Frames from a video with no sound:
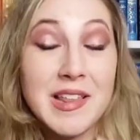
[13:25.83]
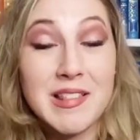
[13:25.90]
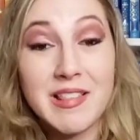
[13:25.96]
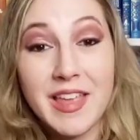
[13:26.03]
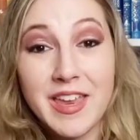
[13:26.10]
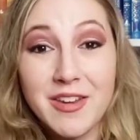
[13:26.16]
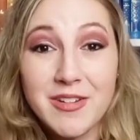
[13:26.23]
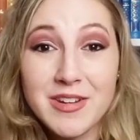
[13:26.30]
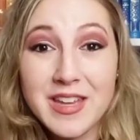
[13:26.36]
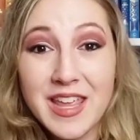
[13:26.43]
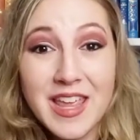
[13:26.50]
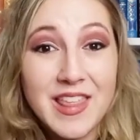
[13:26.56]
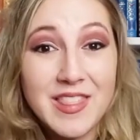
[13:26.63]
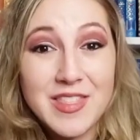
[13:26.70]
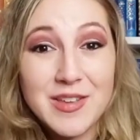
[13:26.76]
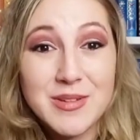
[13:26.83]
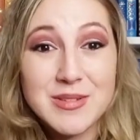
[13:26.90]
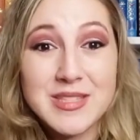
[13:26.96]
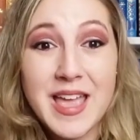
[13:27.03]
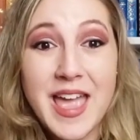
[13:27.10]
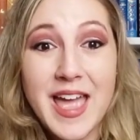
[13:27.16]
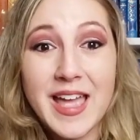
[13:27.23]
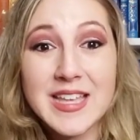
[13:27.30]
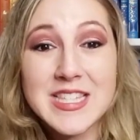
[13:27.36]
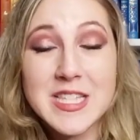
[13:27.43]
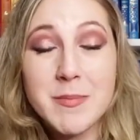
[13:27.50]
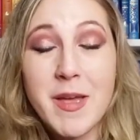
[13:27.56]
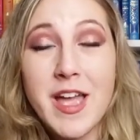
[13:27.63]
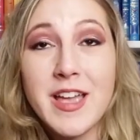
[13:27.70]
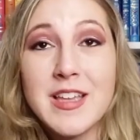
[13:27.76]
of like layered in those
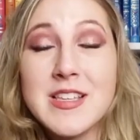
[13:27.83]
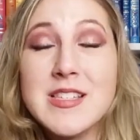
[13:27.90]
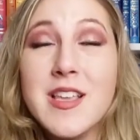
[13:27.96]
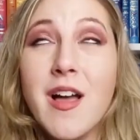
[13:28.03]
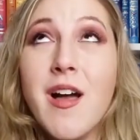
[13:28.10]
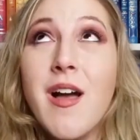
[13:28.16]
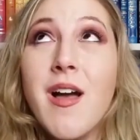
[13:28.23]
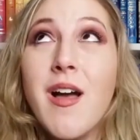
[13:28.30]
aspects,